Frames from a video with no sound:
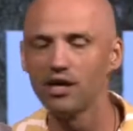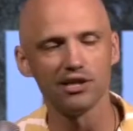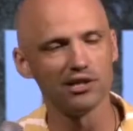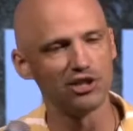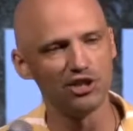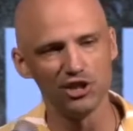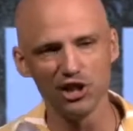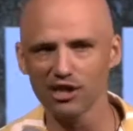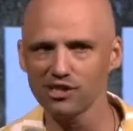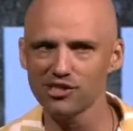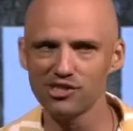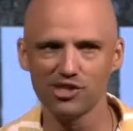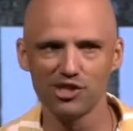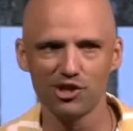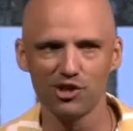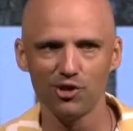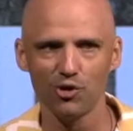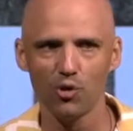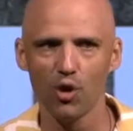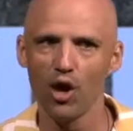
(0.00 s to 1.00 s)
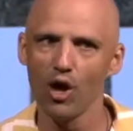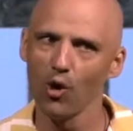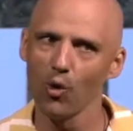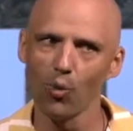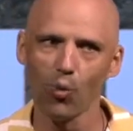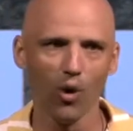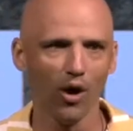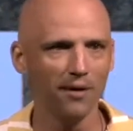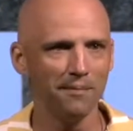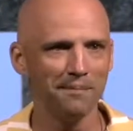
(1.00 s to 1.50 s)
just two,
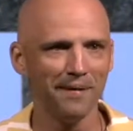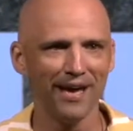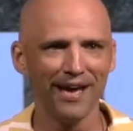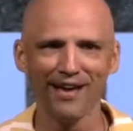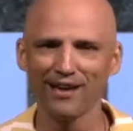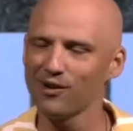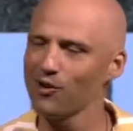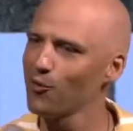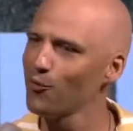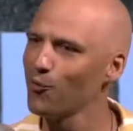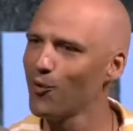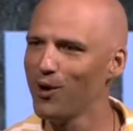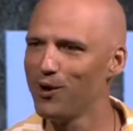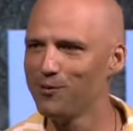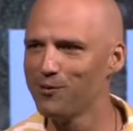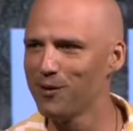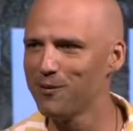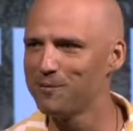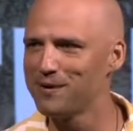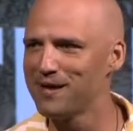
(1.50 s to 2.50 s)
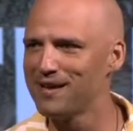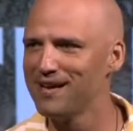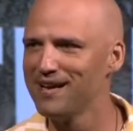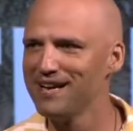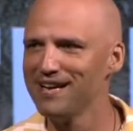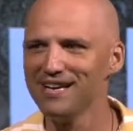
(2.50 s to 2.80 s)
one man, one woman,